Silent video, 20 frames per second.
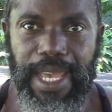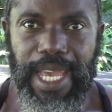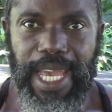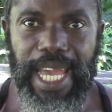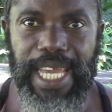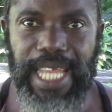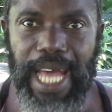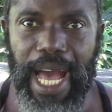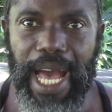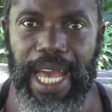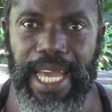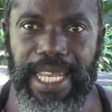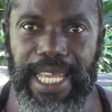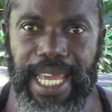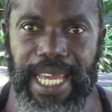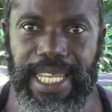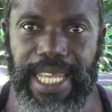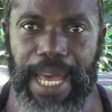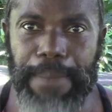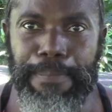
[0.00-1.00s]
in a, in a,
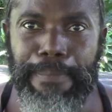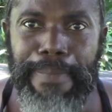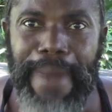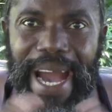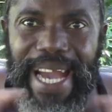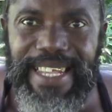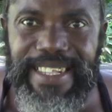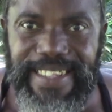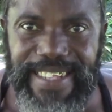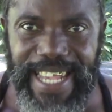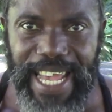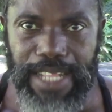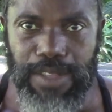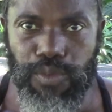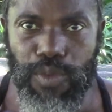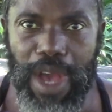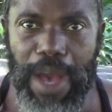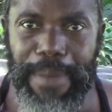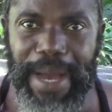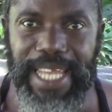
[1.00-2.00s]
in a mindset
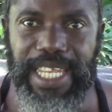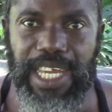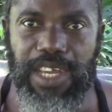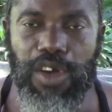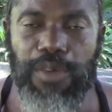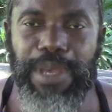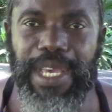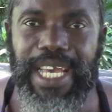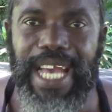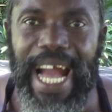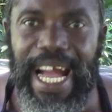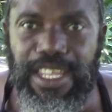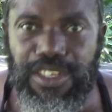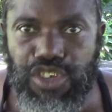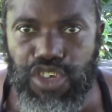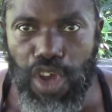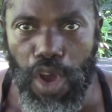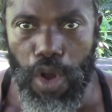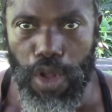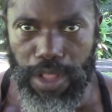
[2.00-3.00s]
whereby they could be
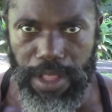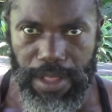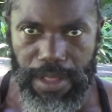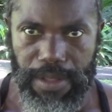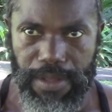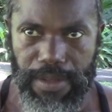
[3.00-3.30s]
controlled.